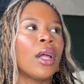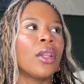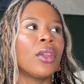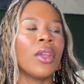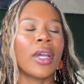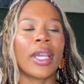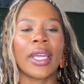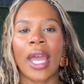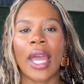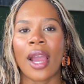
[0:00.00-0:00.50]

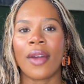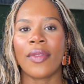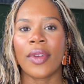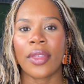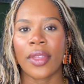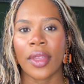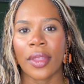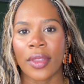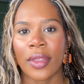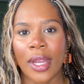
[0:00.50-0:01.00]
look at
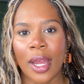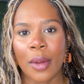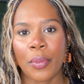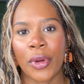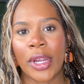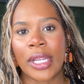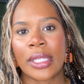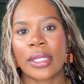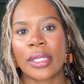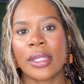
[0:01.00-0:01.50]
everything that I
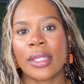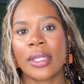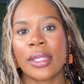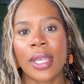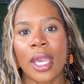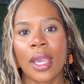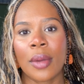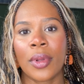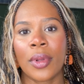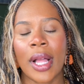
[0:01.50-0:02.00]
bring to the
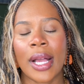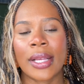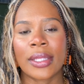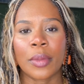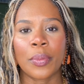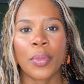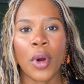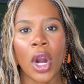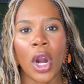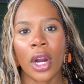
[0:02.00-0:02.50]
table as
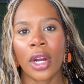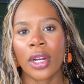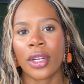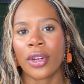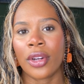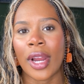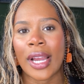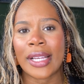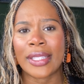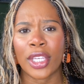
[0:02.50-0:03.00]
a
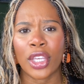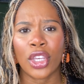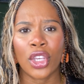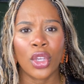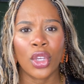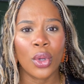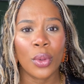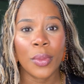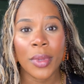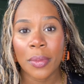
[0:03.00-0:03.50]
partner, as a
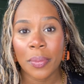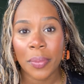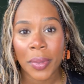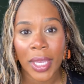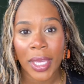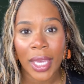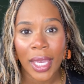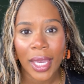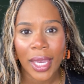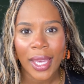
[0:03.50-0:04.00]
human
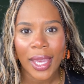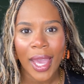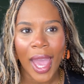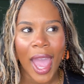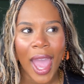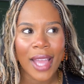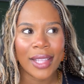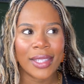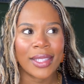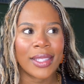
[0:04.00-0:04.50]

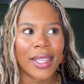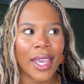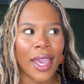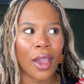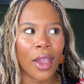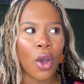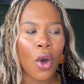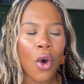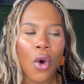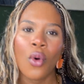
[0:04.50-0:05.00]
being, and say,